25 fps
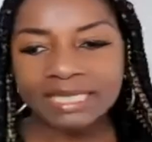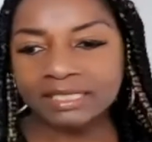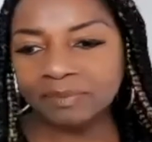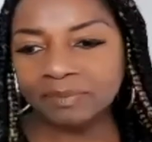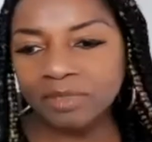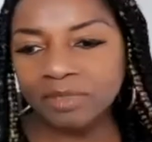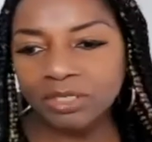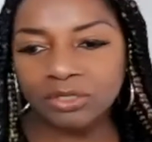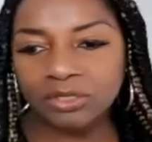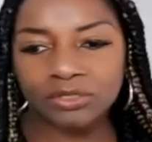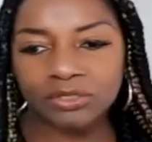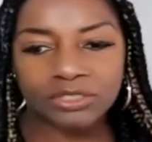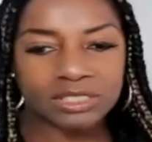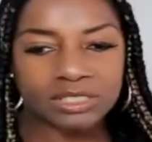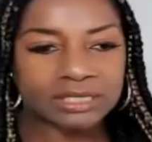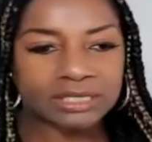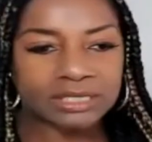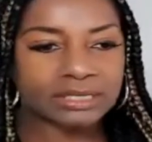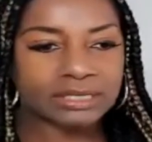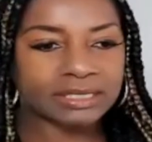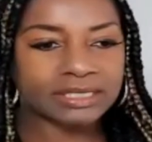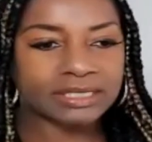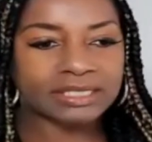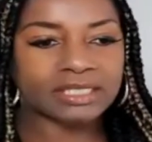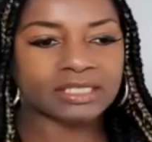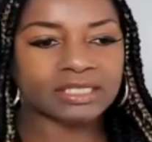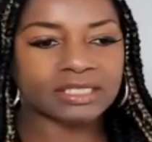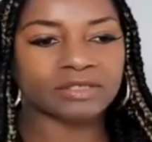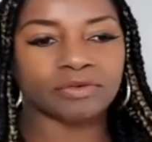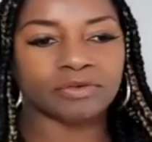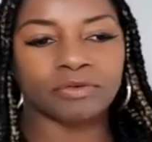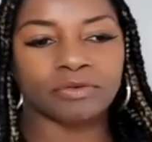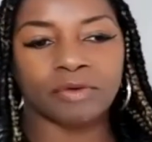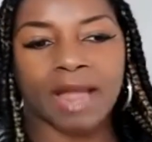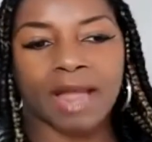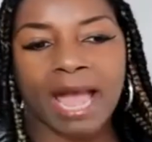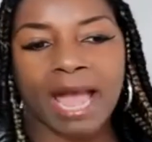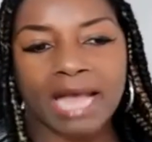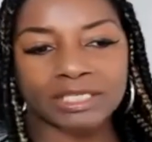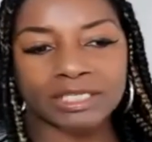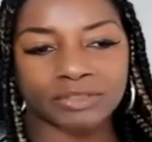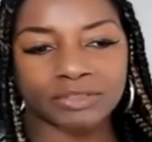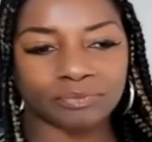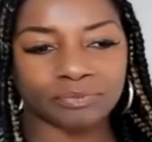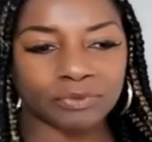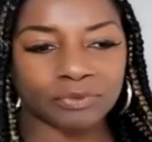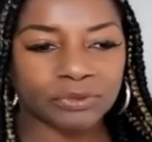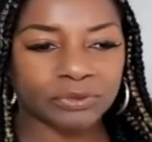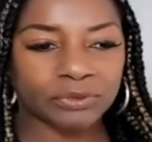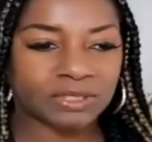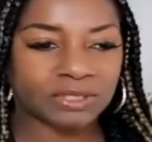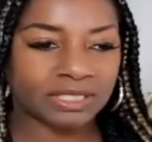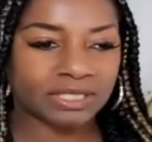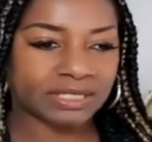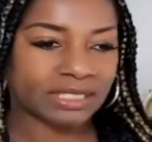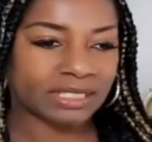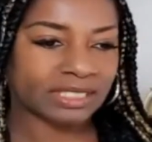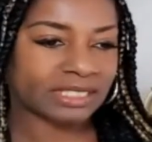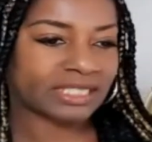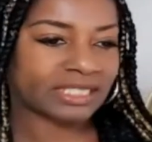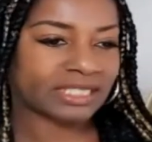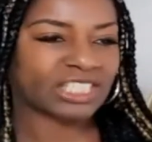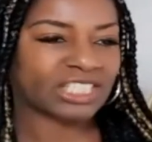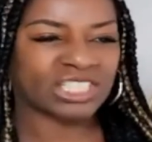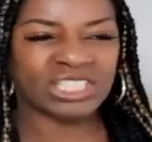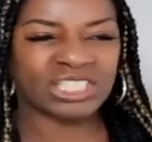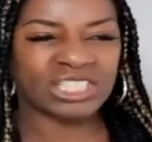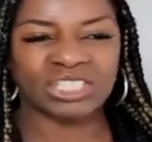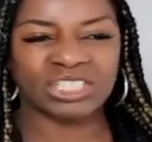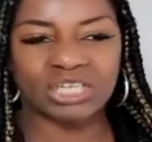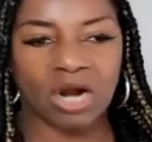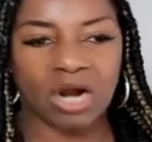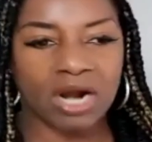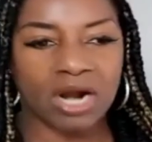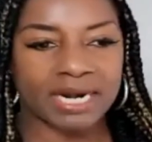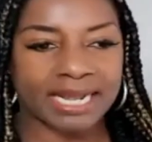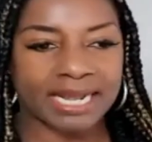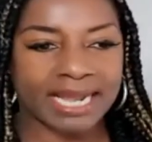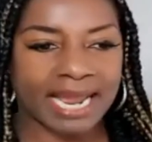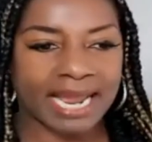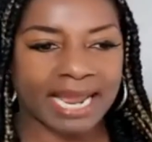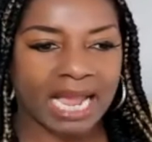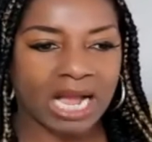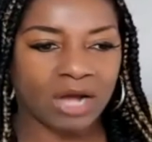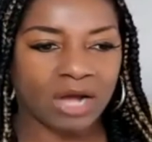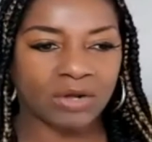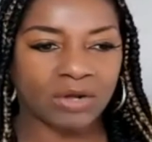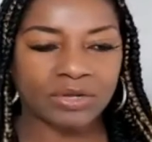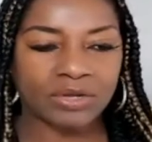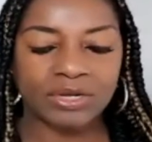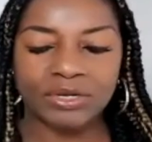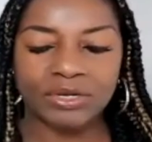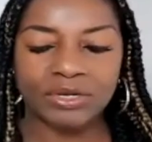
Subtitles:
I mean, this is grassroots. This is just starting out.